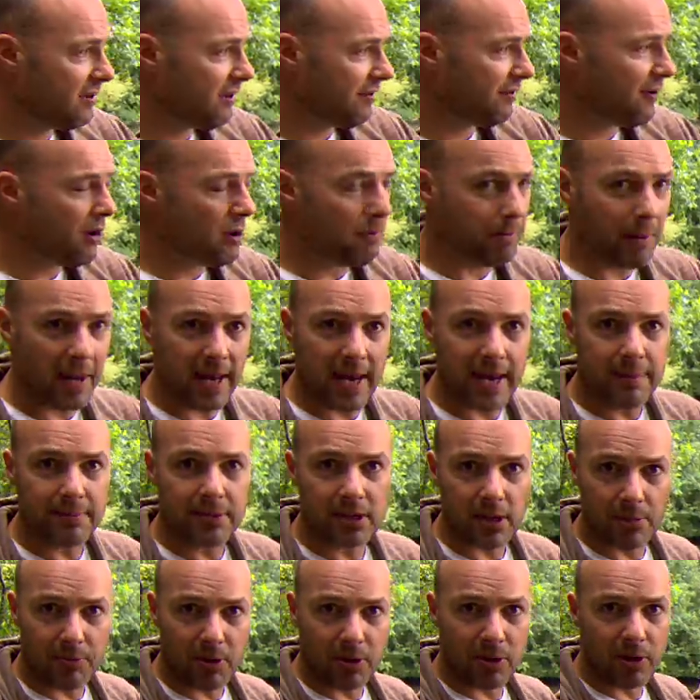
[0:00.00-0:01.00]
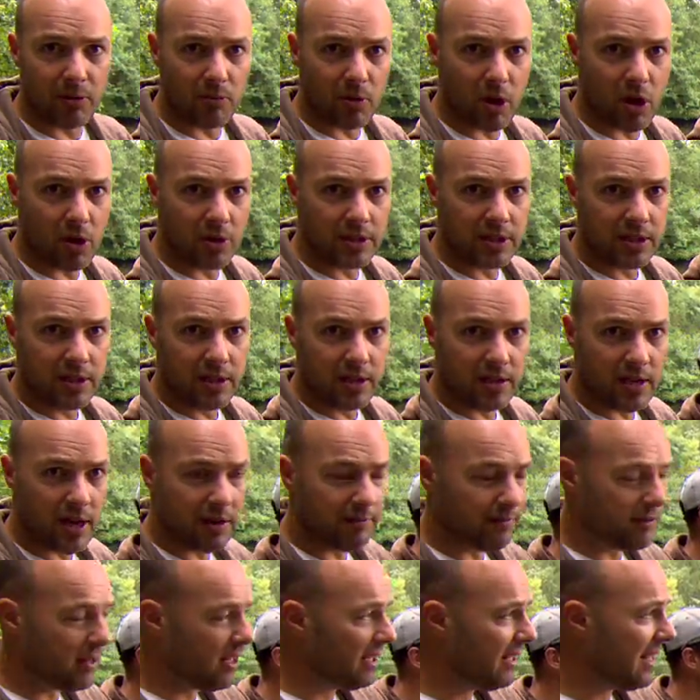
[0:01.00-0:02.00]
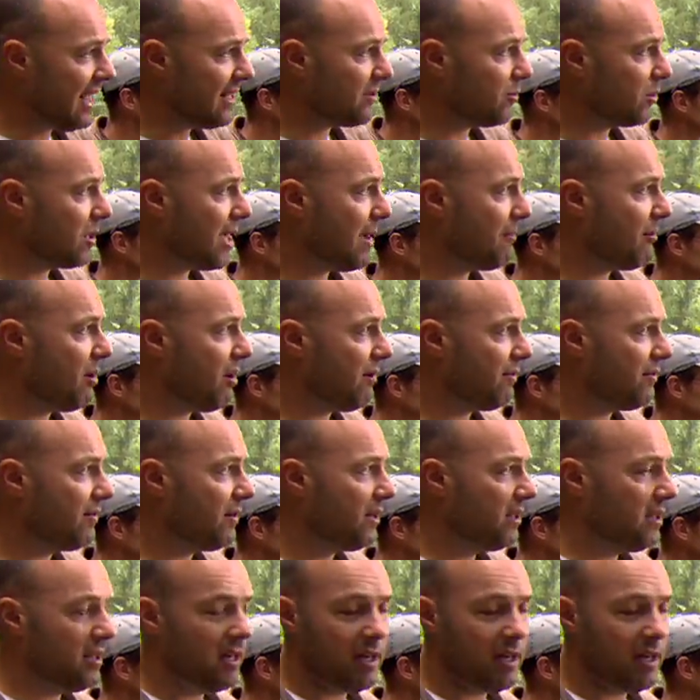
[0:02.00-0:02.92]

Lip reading: a few bleeps, I'm on the rod, hopefully the lead will come off,